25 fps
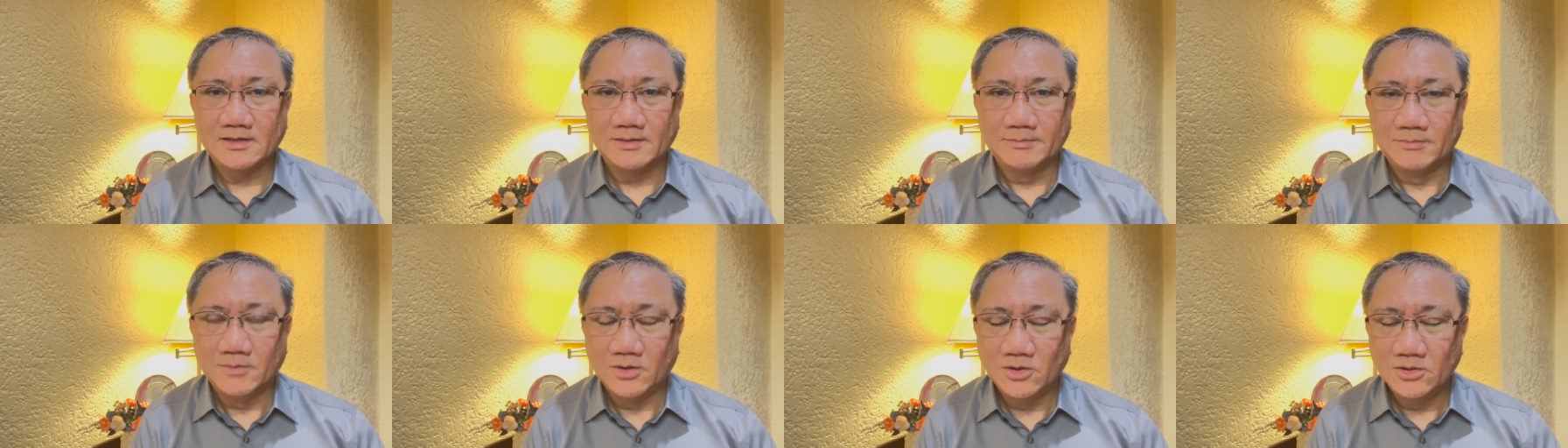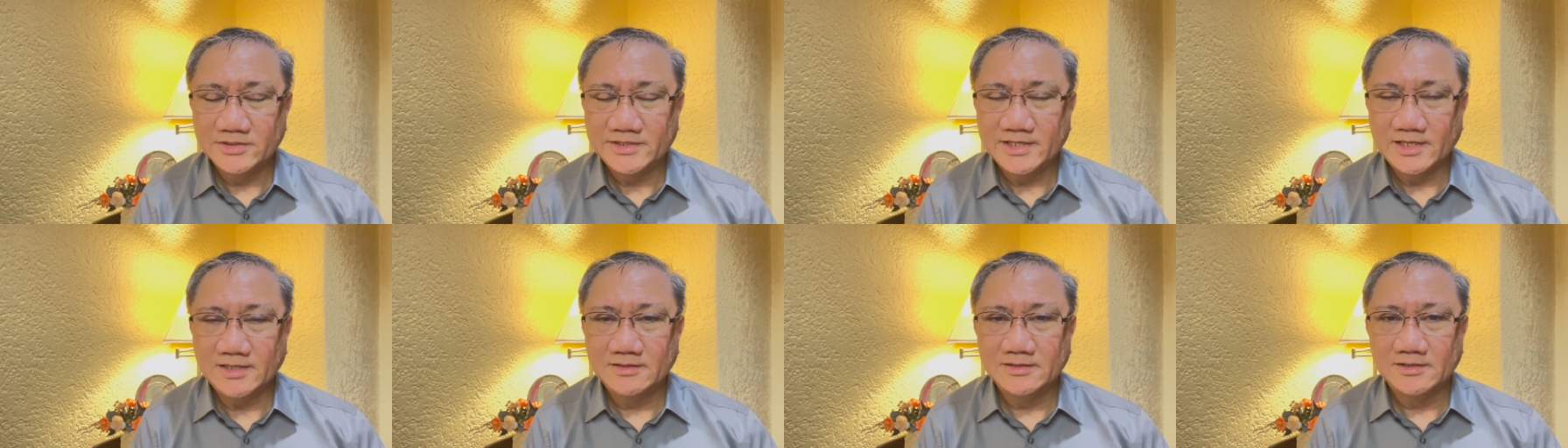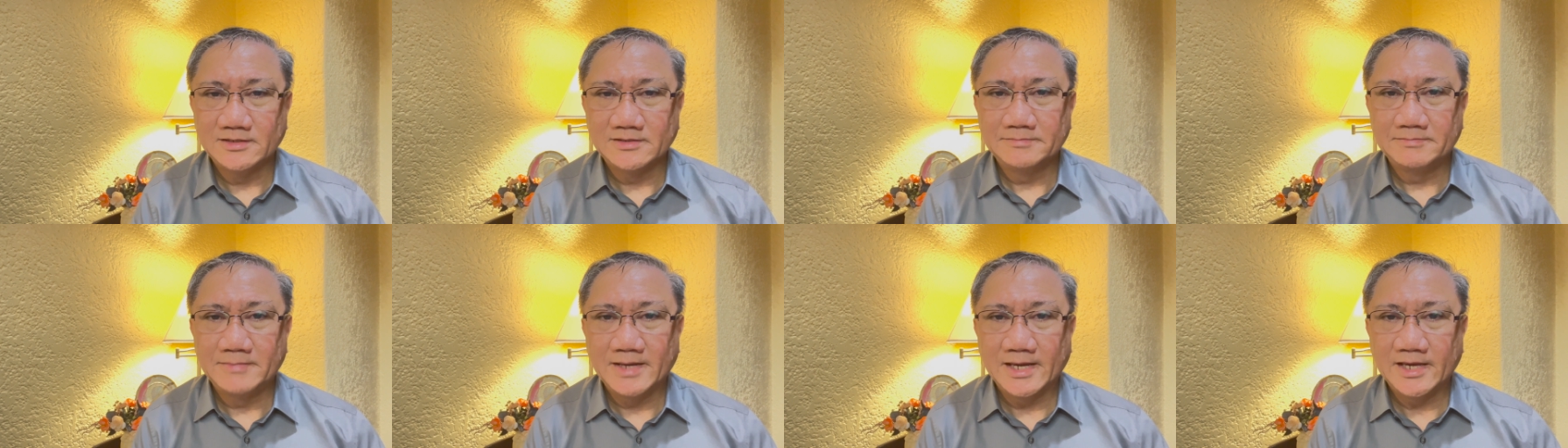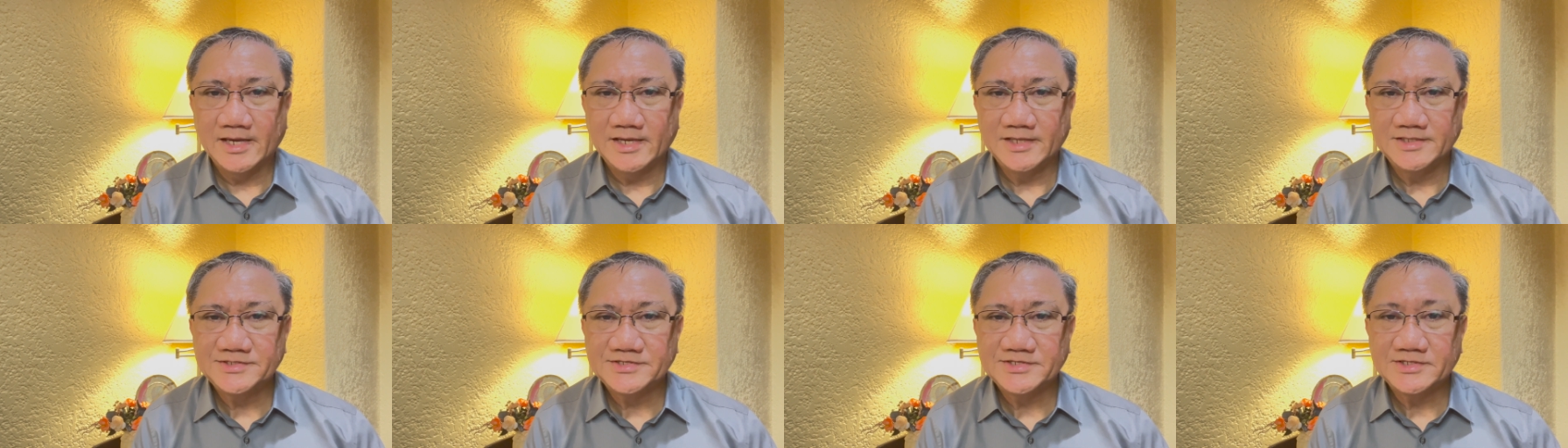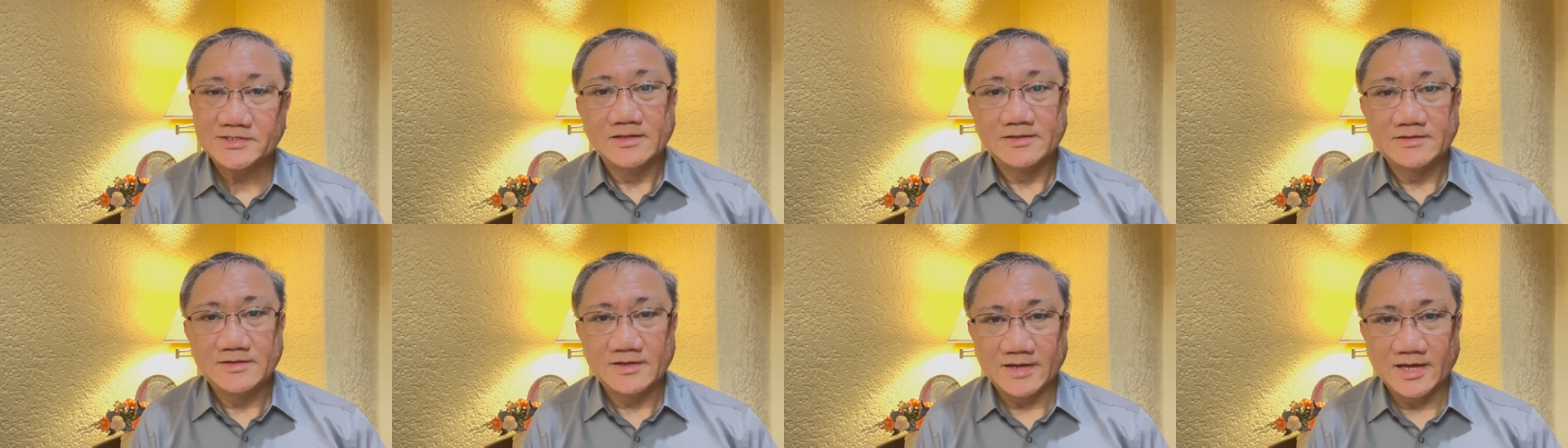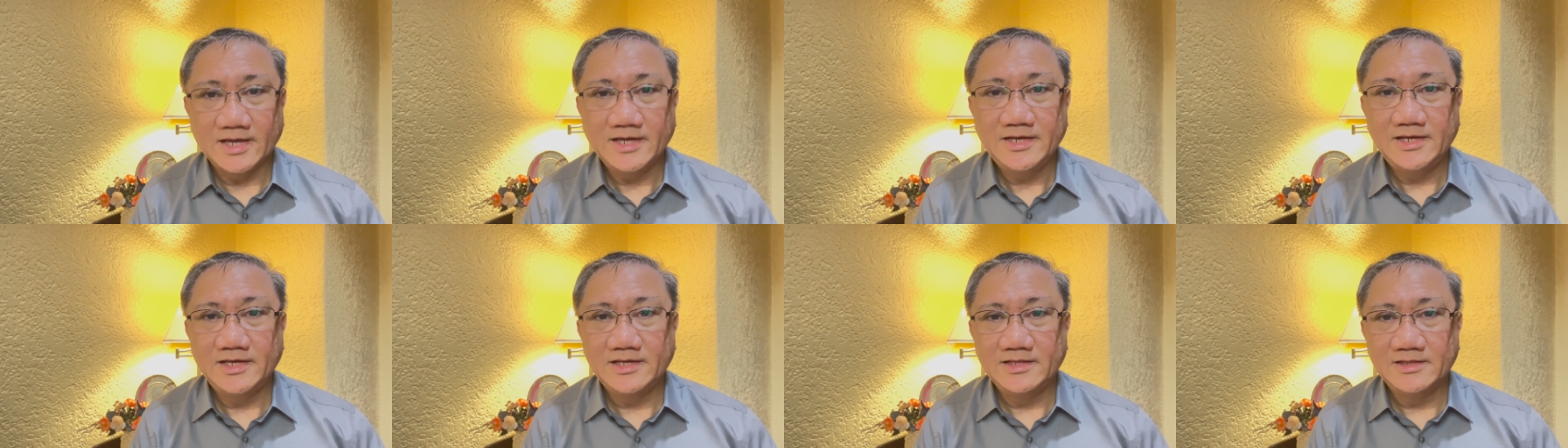molding their minds,
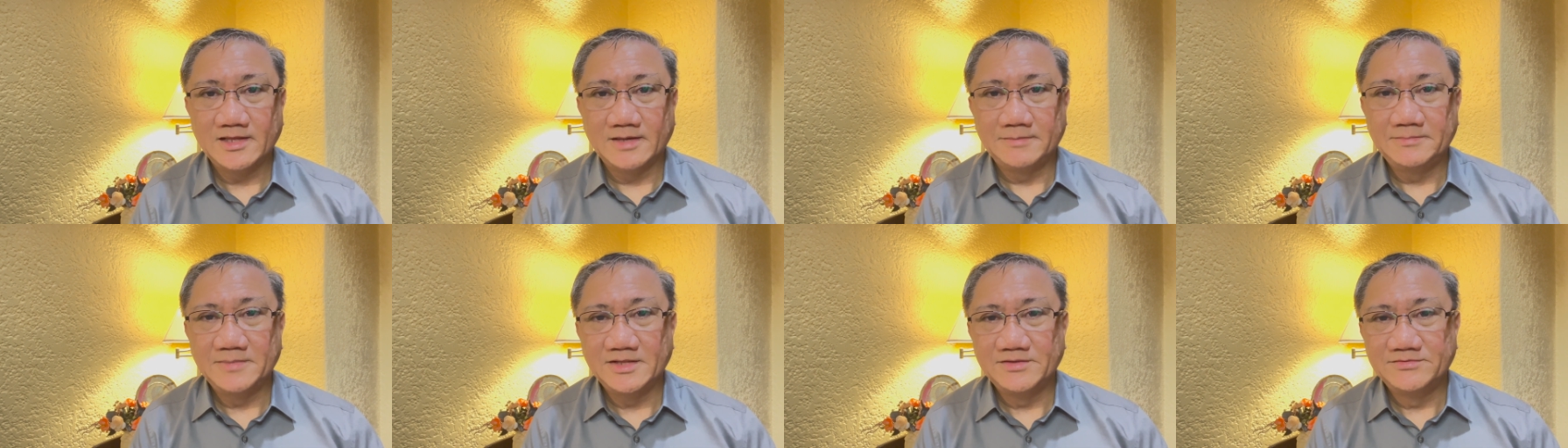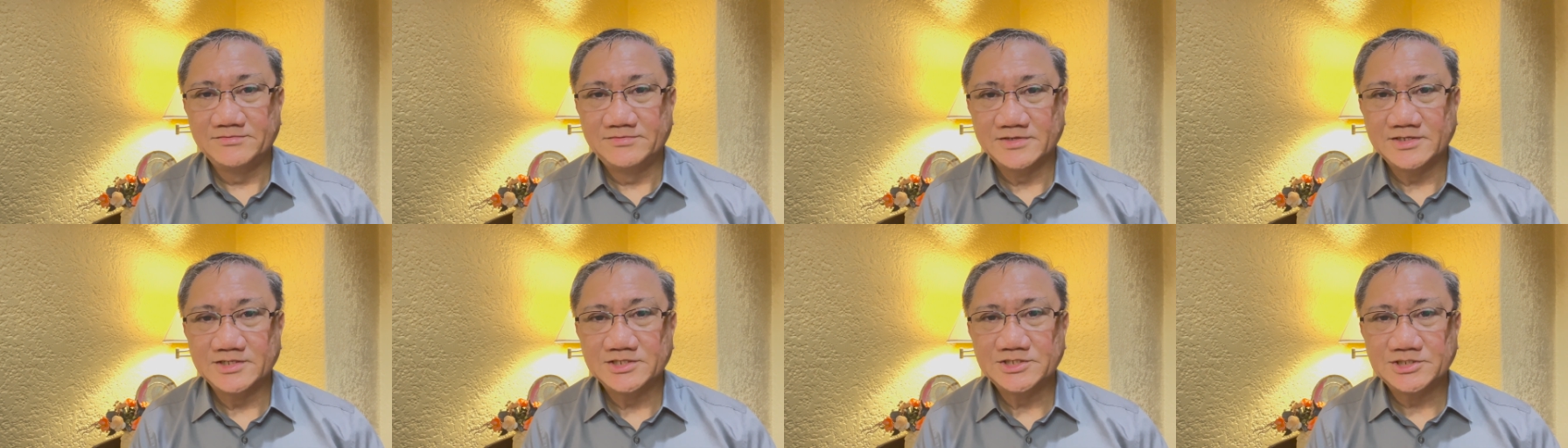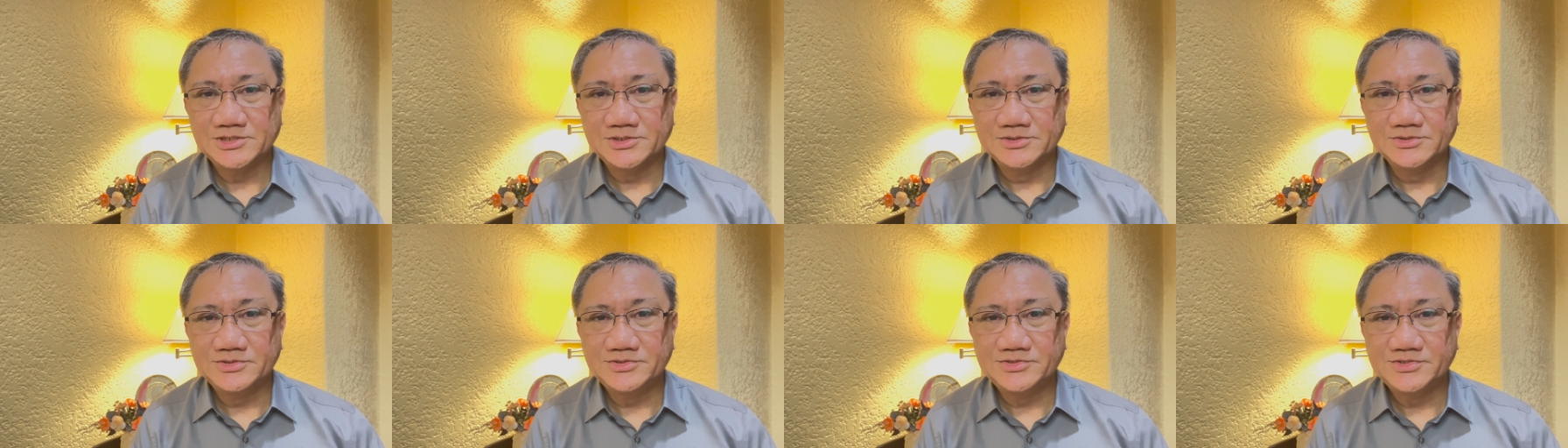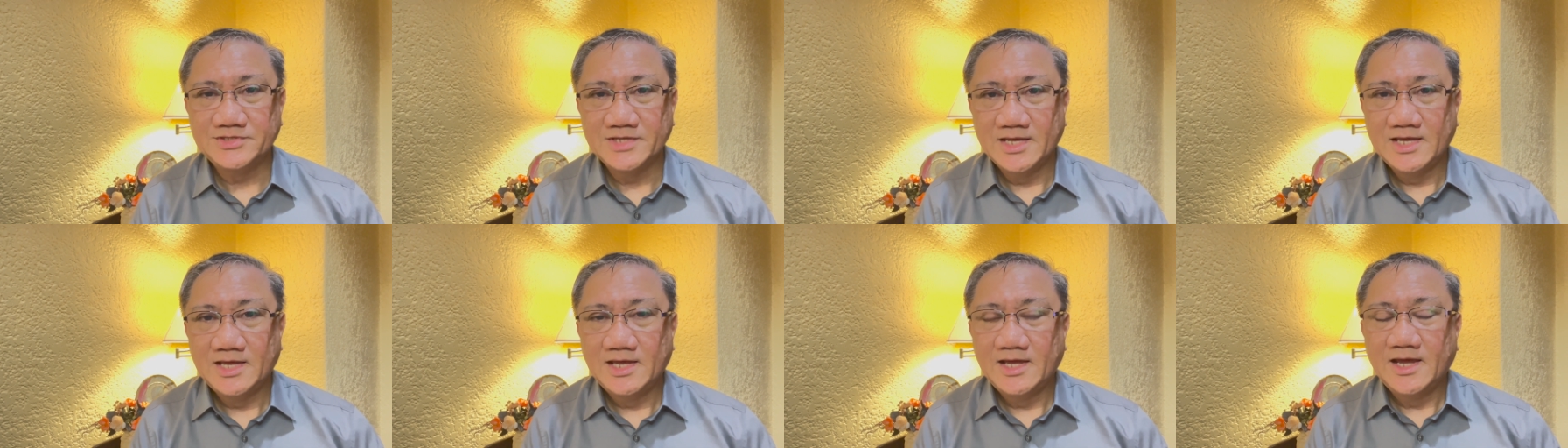training them in virtues,